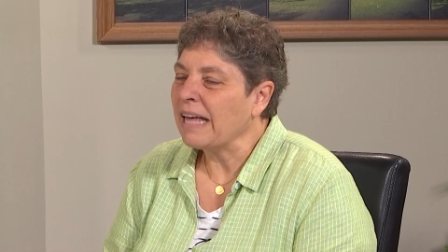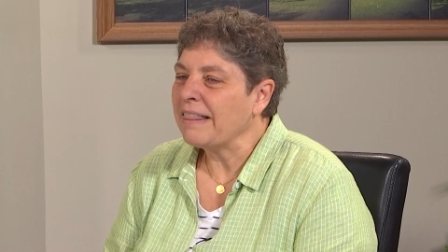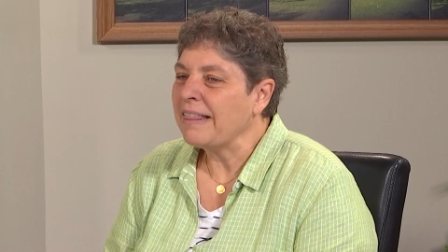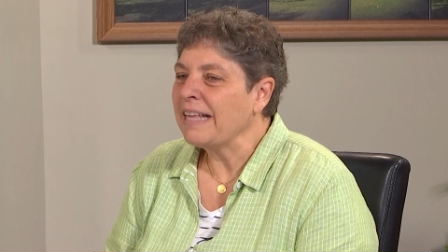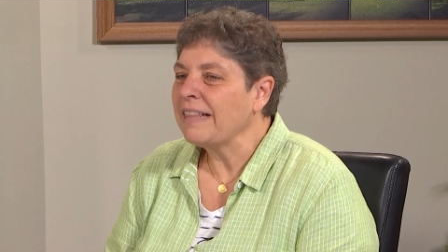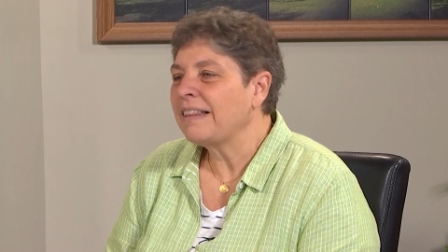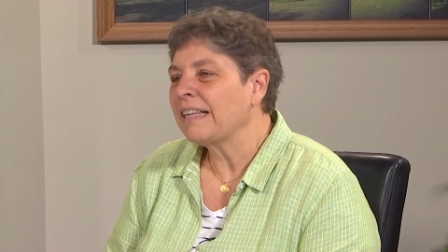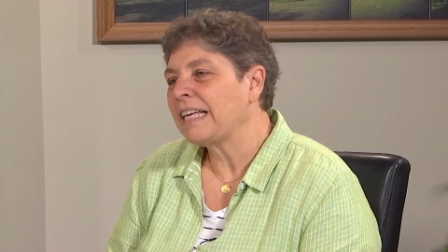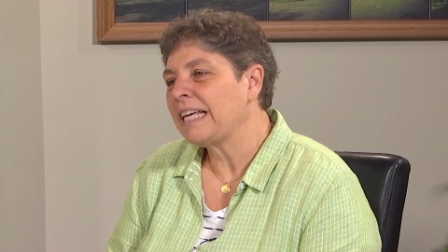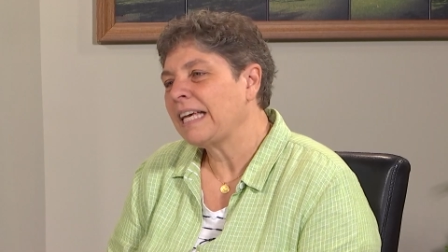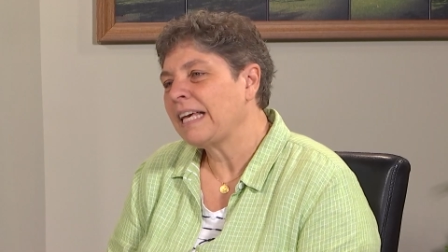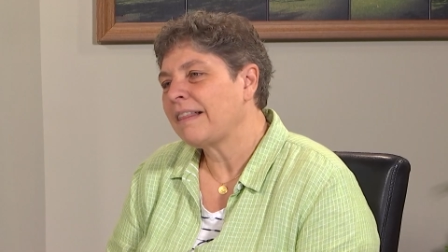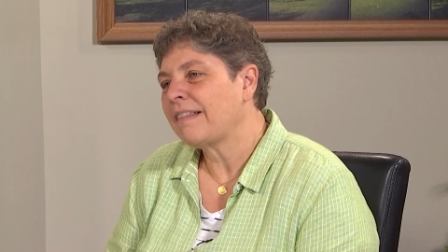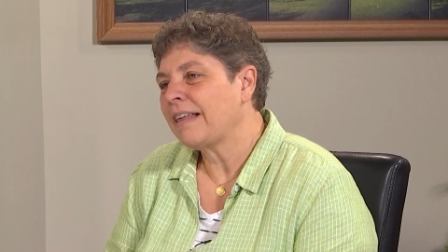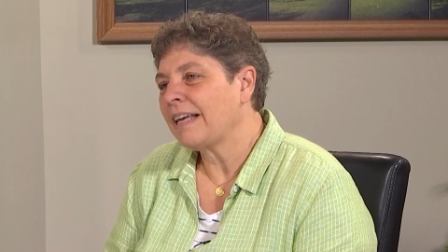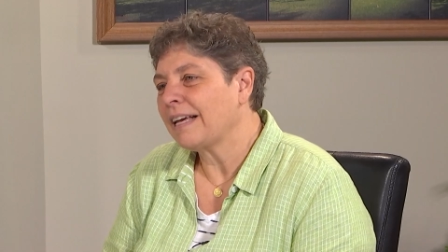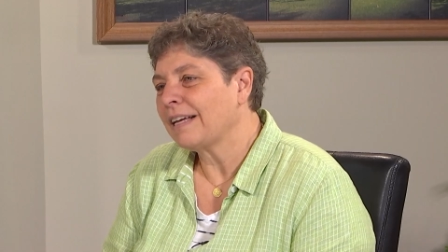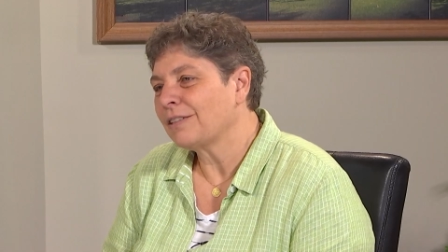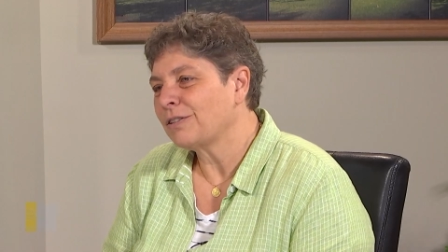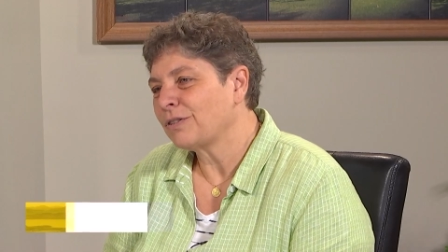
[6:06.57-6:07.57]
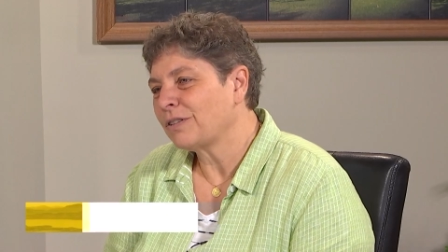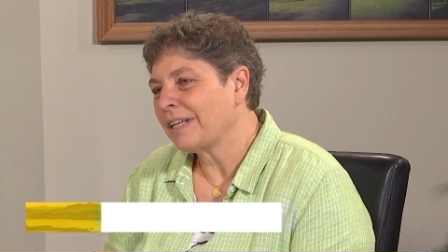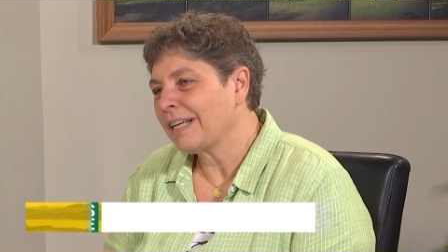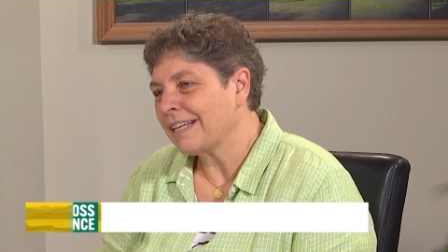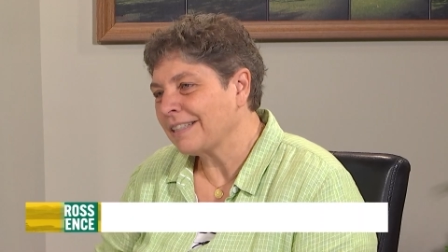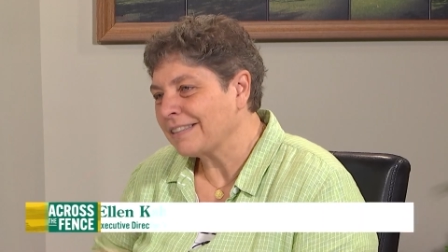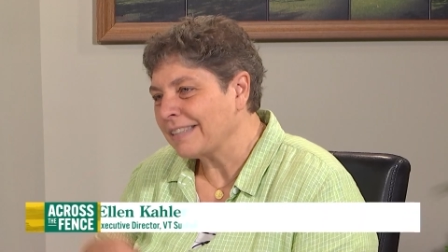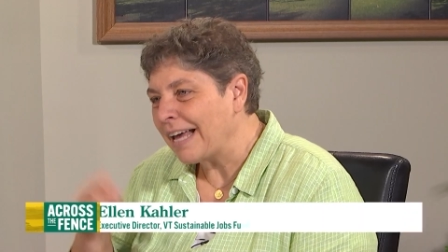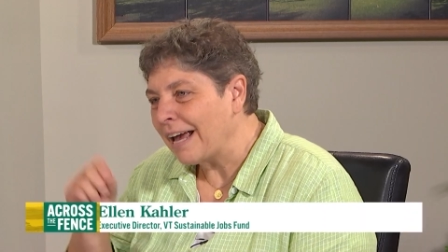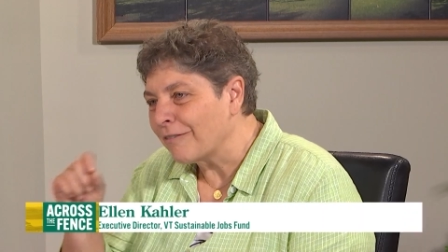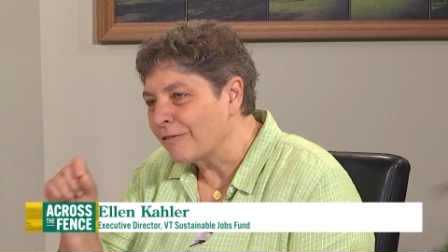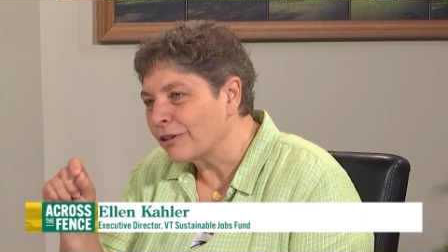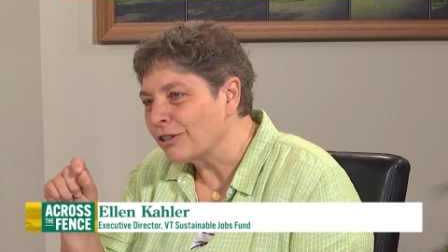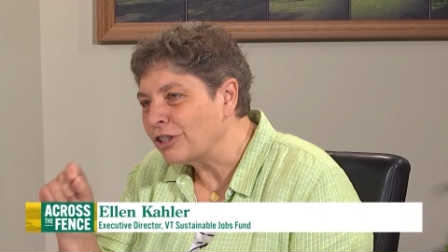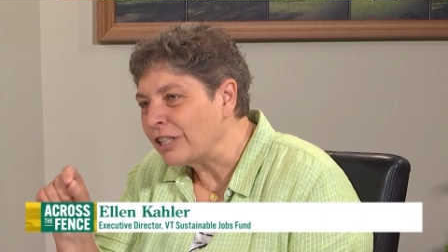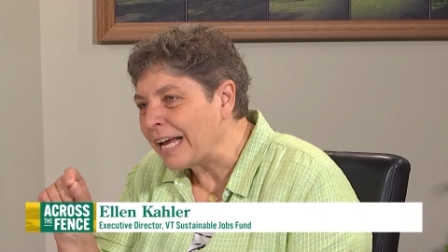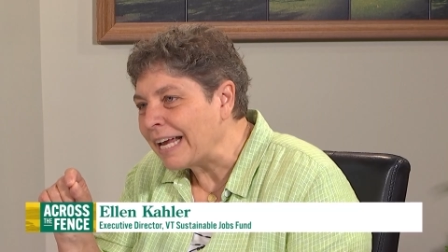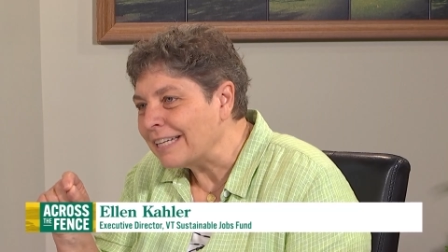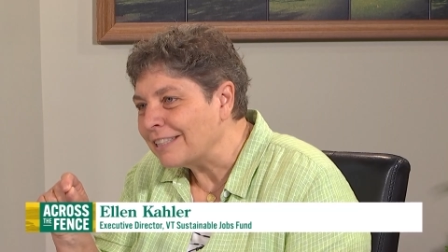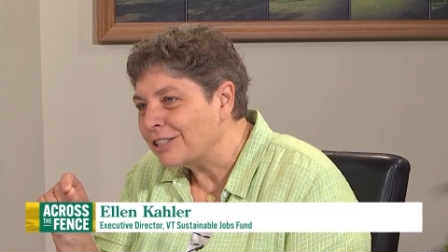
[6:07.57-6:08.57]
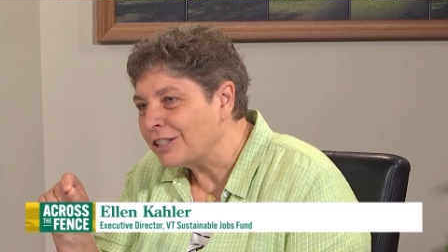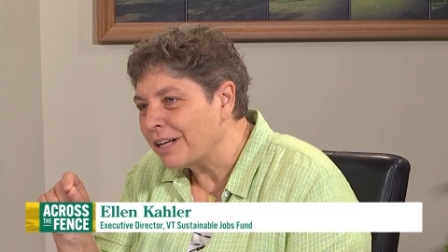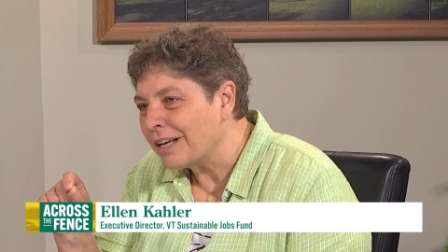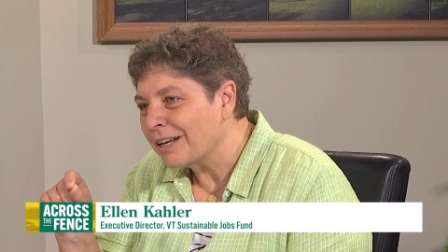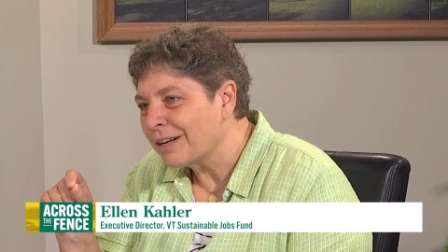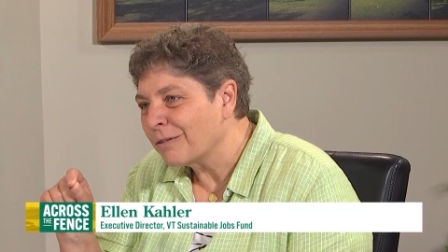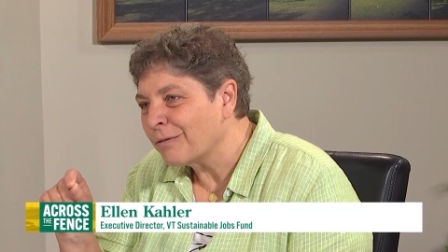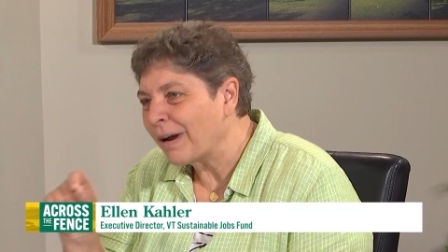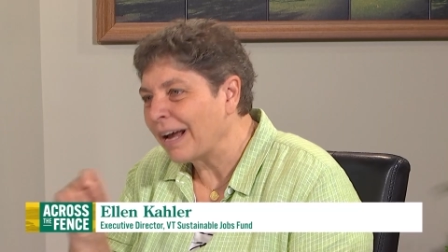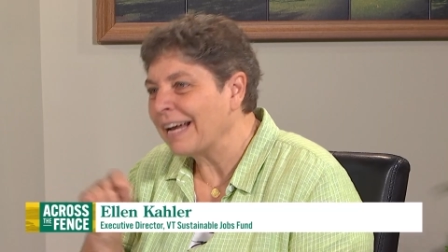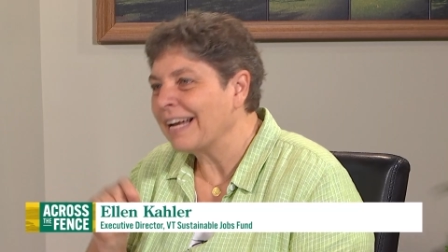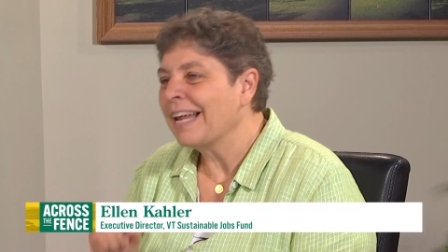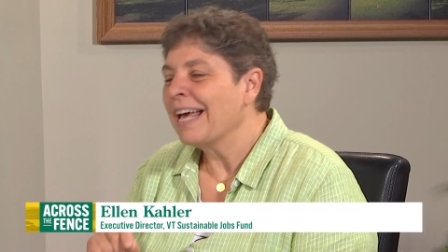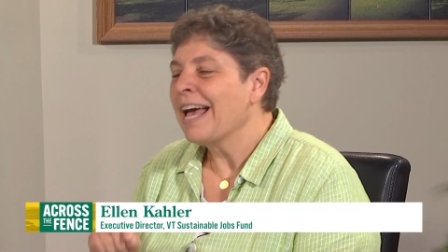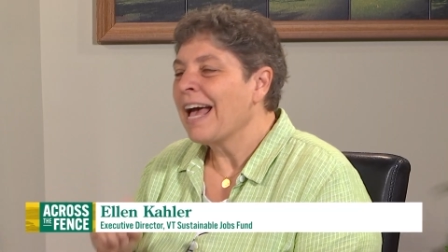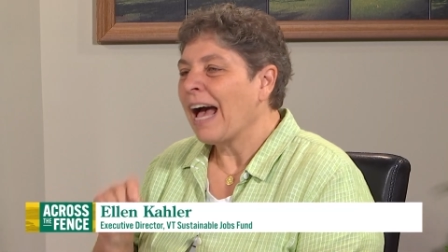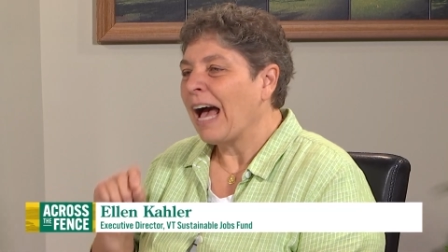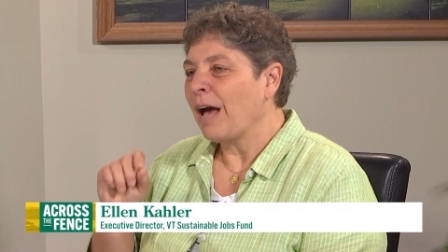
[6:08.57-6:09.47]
I think the key thing is is ever changing, right?